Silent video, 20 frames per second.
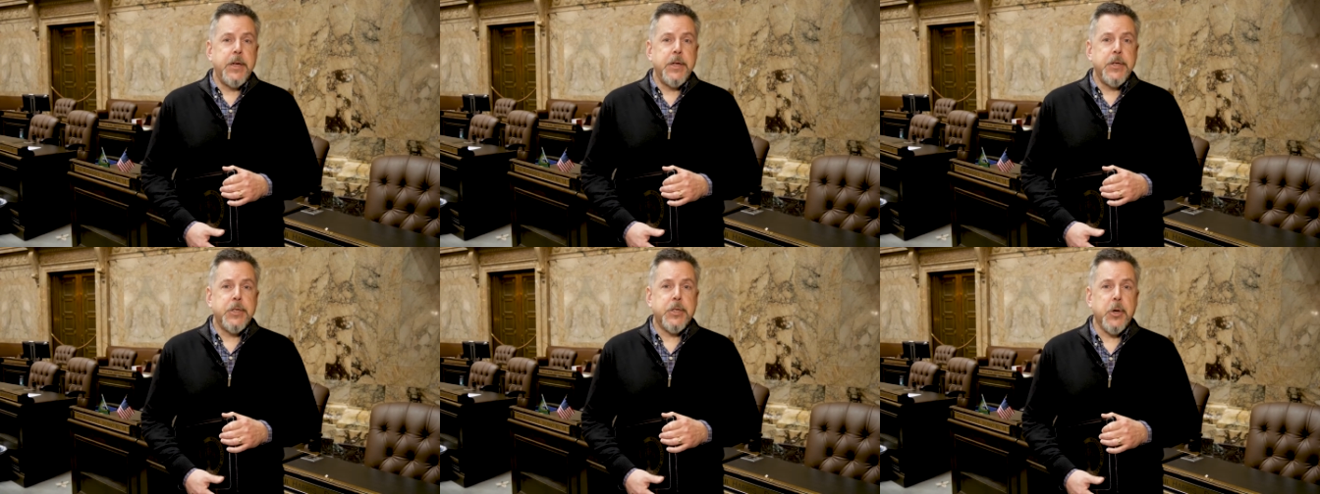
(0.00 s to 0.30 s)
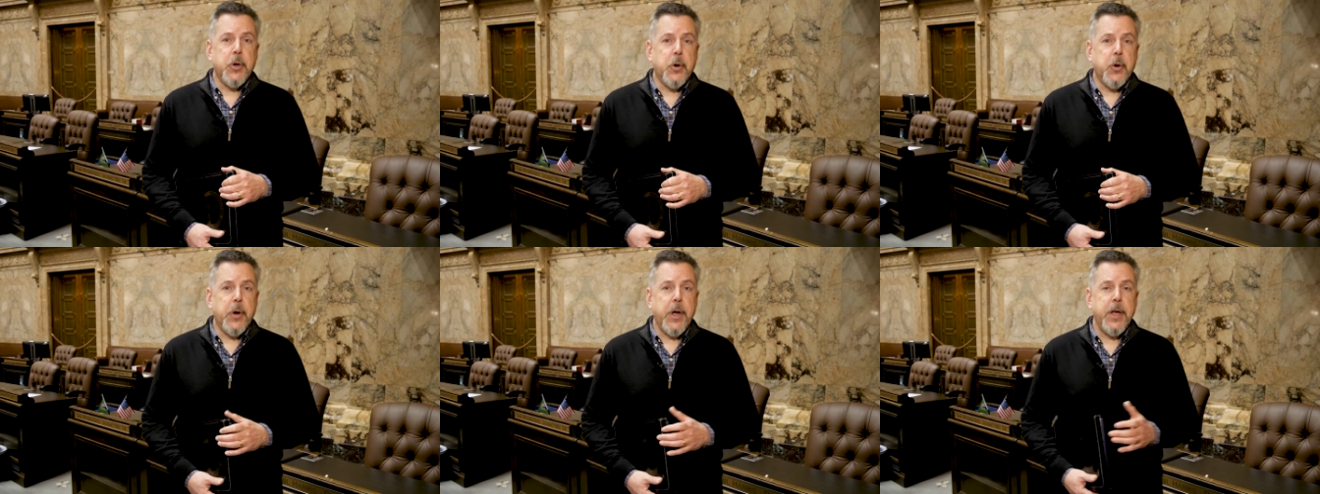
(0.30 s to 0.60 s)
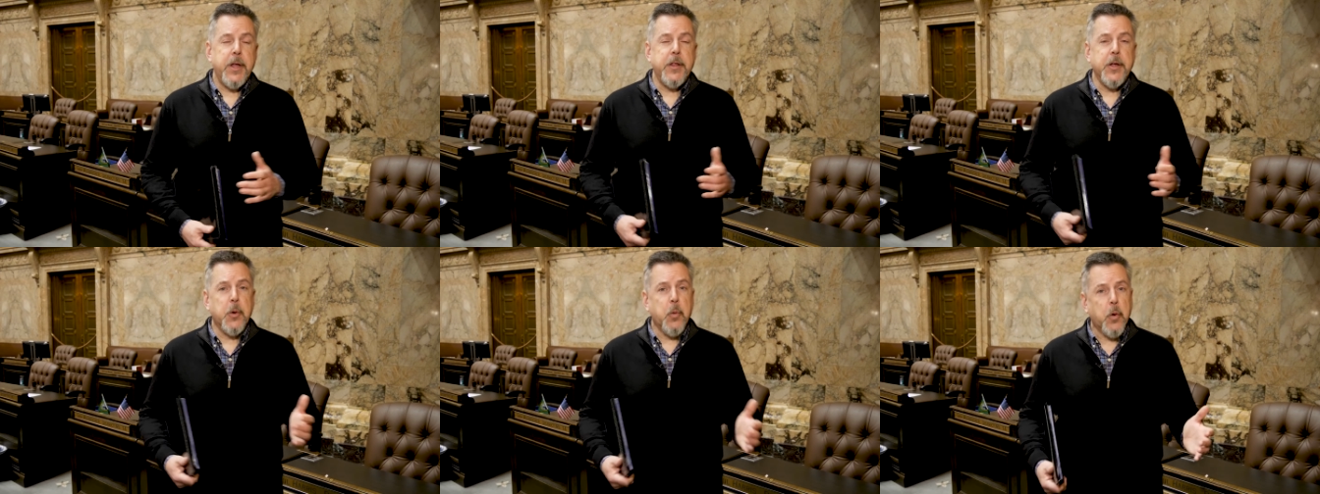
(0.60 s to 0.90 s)
So
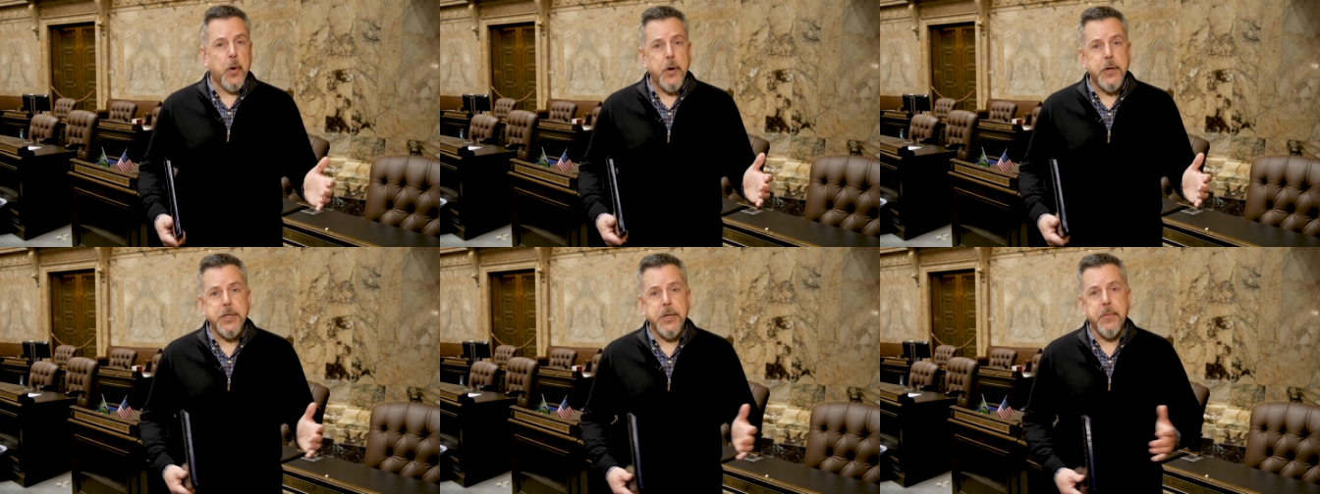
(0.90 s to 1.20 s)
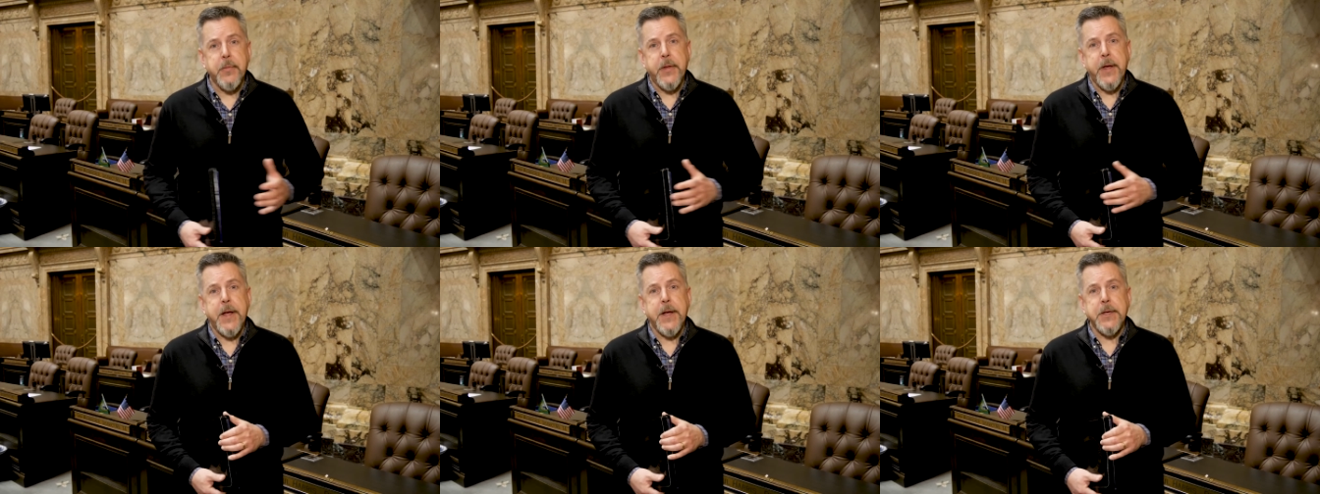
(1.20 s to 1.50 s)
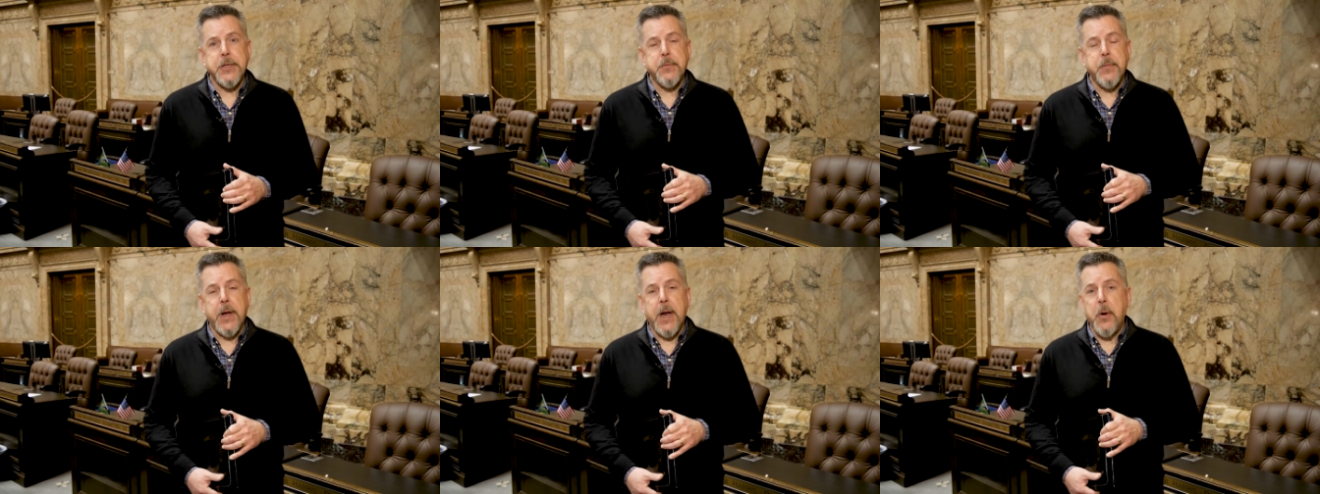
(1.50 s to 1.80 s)
there were some
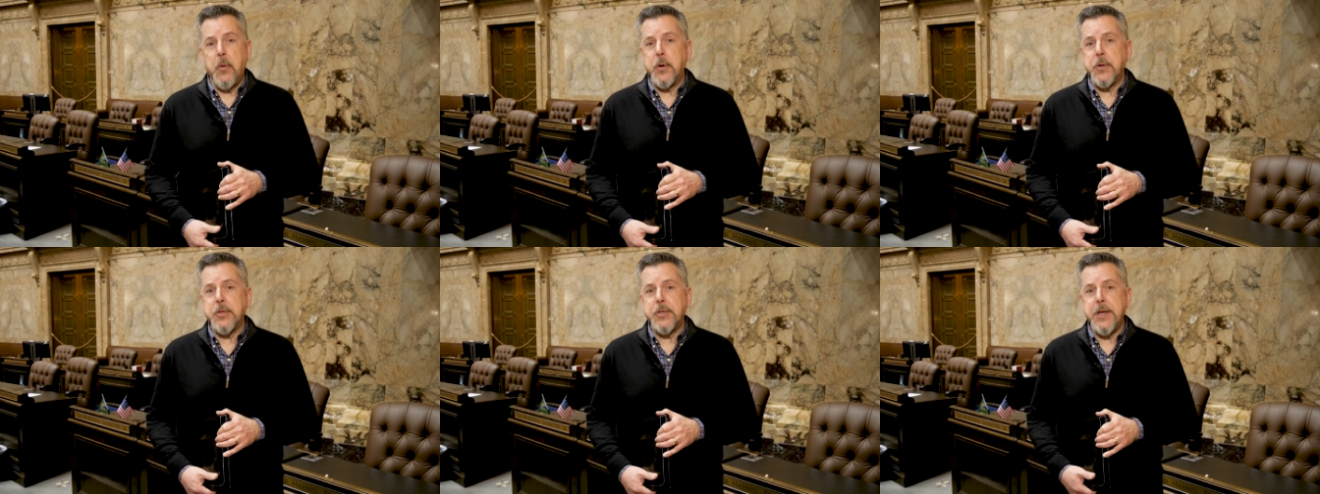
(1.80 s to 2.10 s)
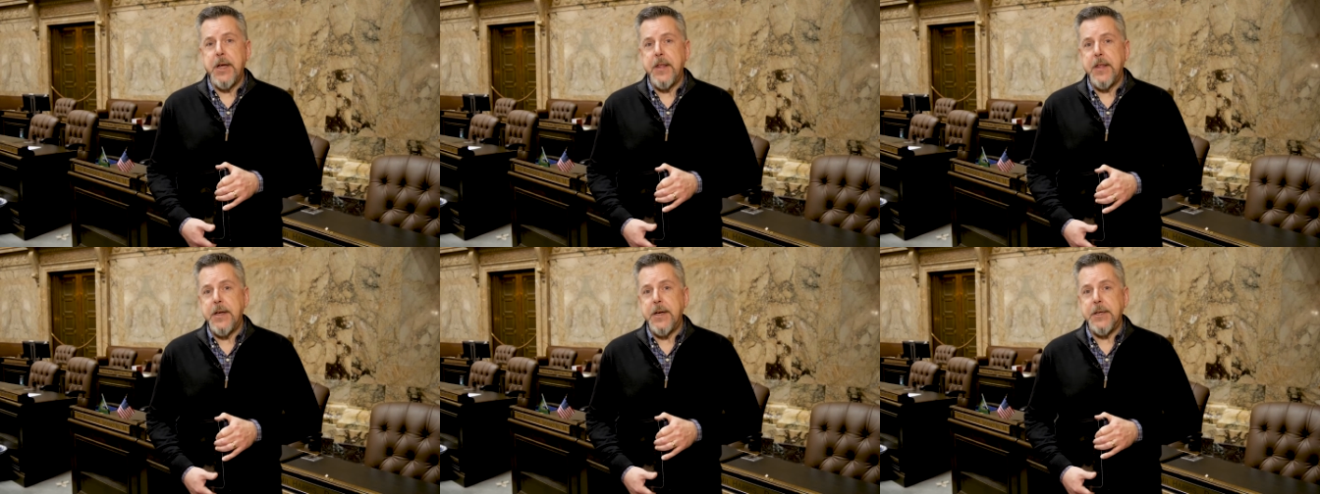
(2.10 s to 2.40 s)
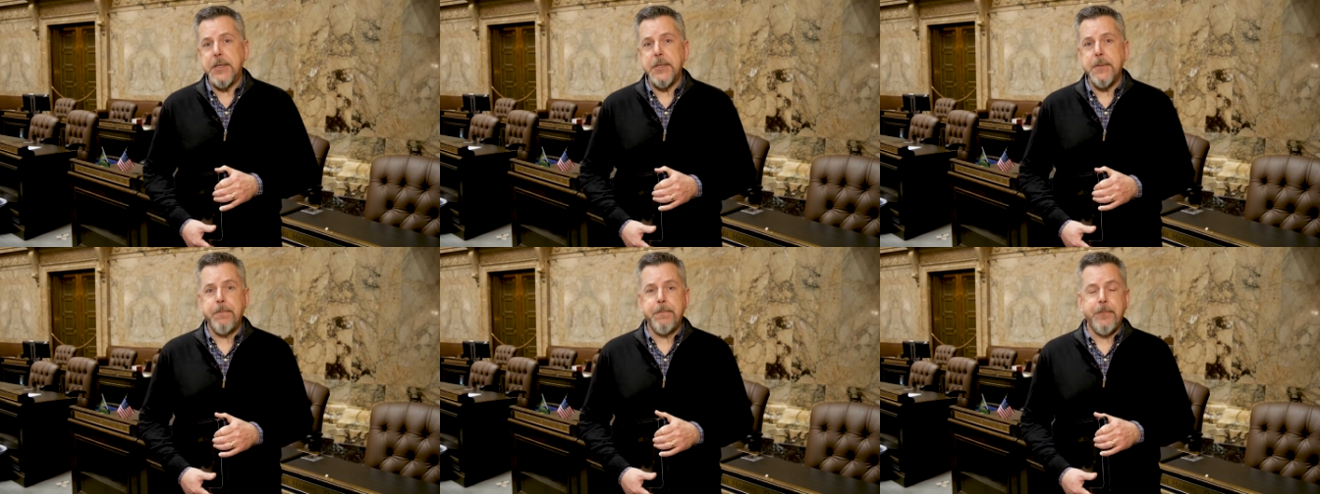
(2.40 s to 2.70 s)
things, but I will say
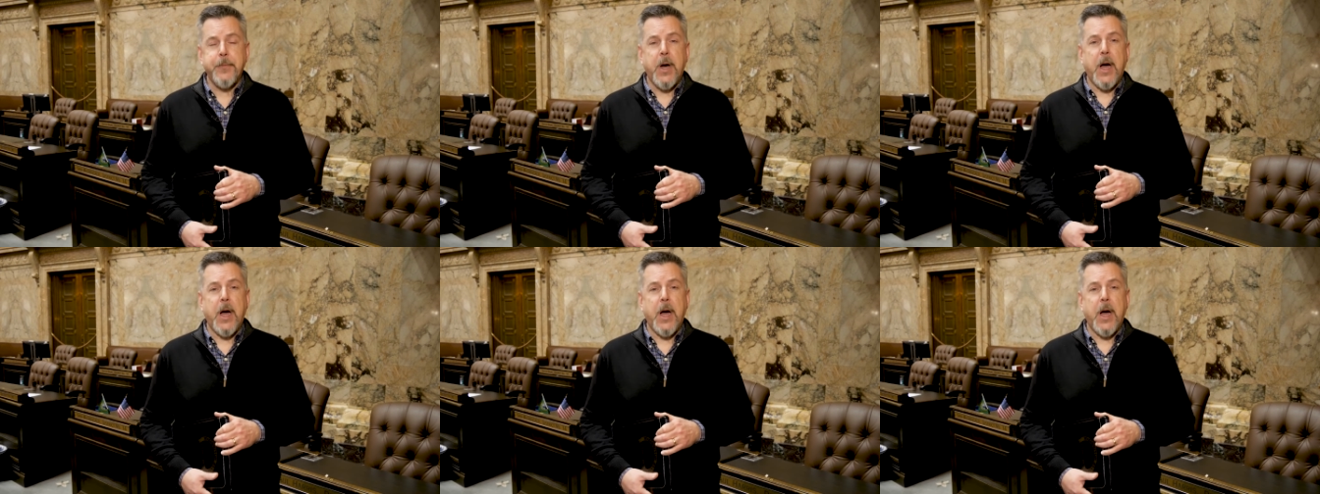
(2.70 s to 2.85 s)
this.